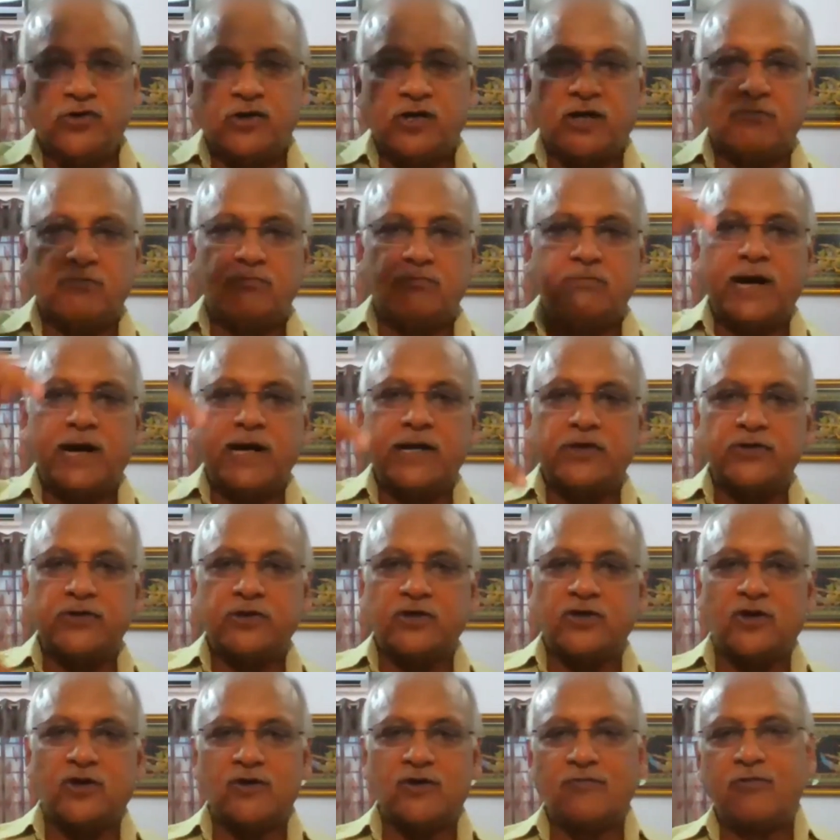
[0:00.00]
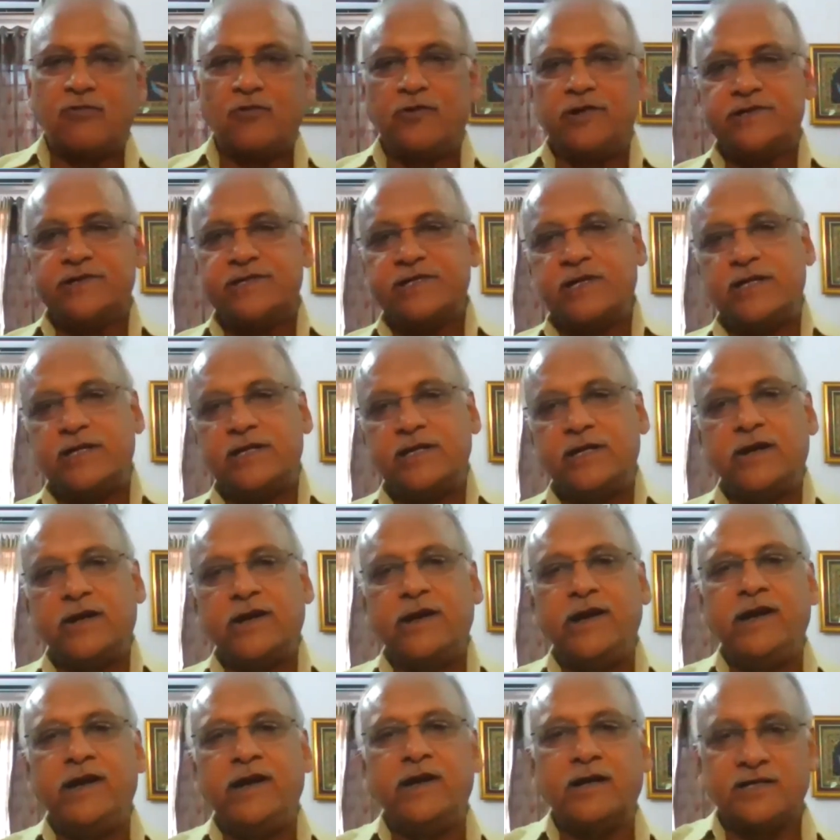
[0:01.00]
to come back to the confluence and then
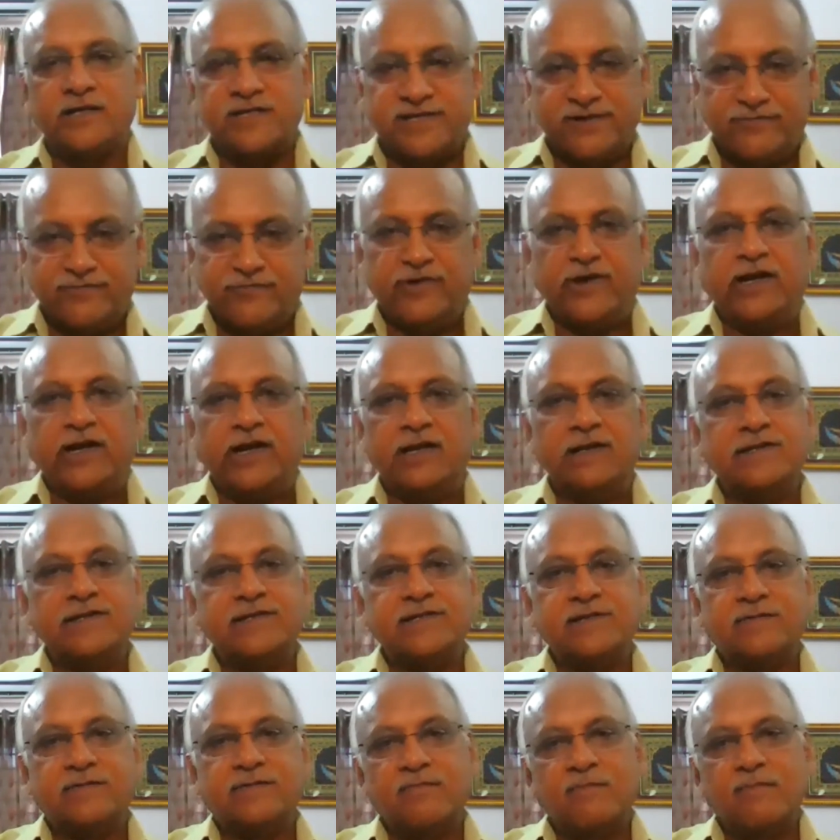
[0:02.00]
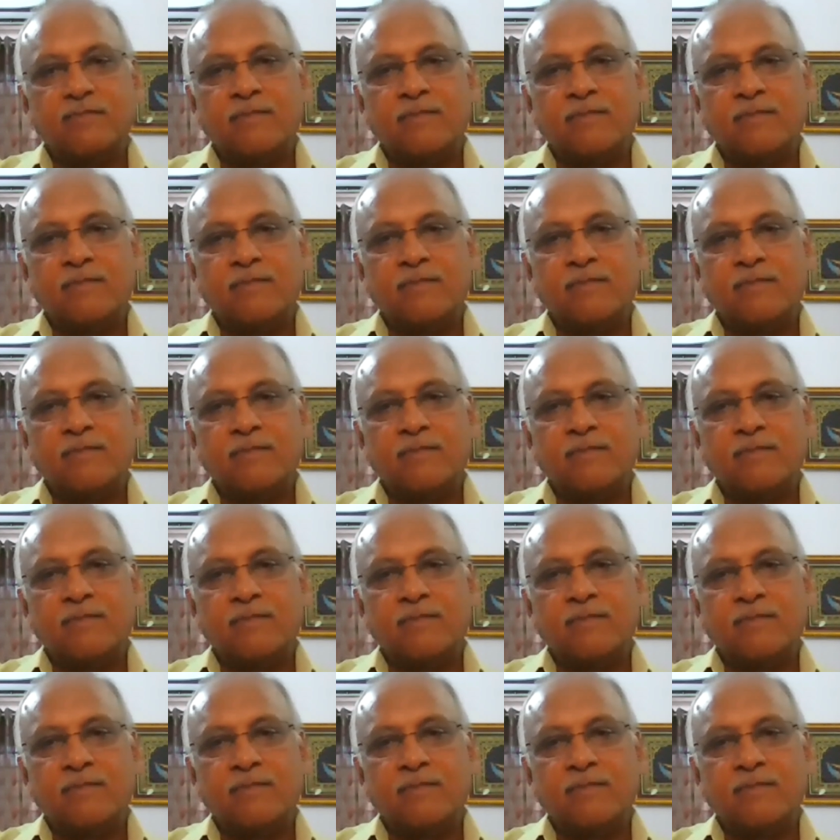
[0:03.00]
reinduct somewhere else.